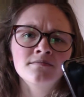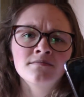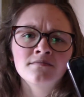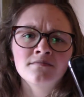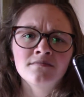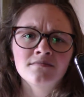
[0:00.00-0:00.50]

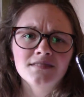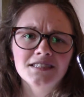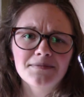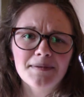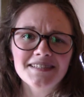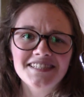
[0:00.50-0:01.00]
and we're just gonna
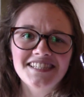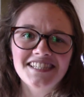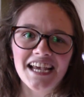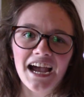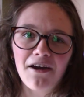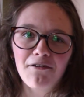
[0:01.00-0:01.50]
apply.
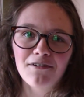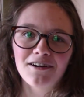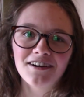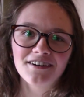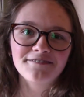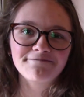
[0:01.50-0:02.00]

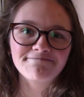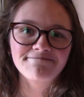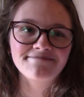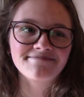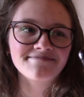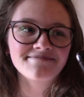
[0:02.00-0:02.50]
sour. I
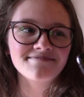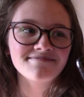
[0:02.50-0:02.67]
know